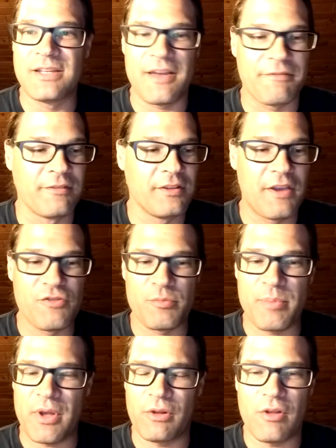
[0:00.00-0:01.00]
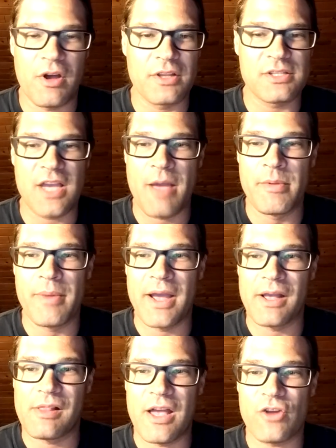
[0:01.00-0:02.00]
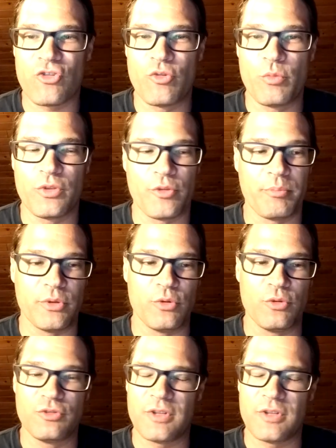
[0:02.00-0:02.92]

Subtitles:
definitely have spent a lot of time in my classroom with the blues,